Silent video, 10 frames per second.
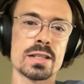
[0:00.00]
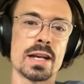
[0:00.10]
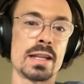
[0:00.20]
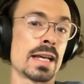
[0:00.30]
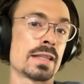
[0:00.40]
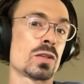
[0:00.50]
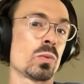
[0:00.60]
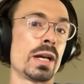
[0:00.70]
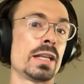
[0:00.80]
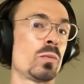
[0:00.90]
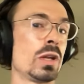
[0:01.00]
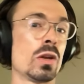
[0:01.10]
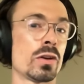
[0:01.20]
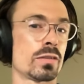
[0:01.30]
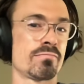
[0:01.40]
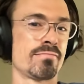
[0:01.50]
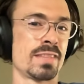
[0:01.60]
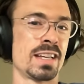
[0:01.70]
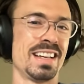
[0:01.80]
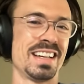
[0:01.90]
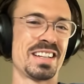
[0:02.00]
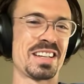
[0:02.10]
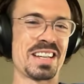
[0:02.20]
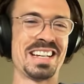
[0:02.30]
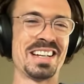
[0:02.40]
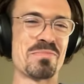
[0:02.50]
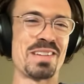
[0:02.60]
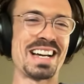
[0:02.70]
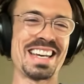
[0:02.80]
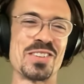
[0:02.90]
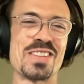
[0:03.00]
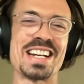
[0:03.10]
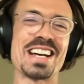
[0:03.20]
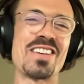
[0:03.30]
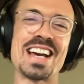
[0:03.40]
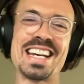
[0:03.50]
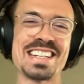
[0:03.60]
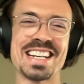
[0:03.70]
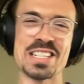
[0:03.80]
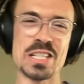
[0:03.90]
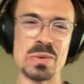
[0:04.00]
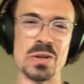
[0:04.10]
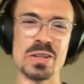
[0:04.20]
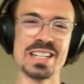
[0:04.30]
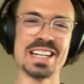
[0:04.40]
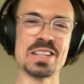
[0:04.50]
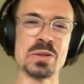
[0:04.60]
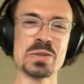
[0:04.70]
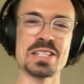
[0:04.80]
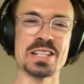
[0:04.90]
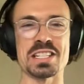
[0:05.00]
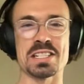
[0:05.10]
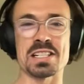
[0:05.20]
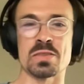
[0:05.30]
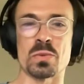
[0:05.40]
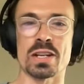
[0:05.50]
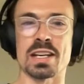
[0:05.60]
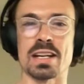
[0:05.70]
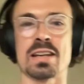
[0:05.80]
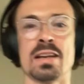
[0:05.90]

And that's the way that we learn by running our head against the wall and noticing this isn't working.